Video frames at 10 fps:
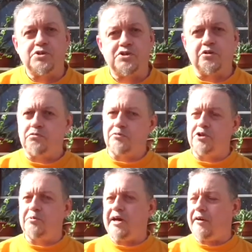So, do
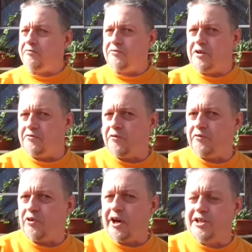we have different
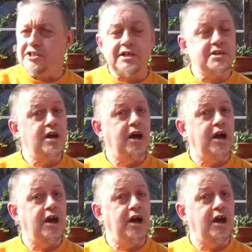varieties?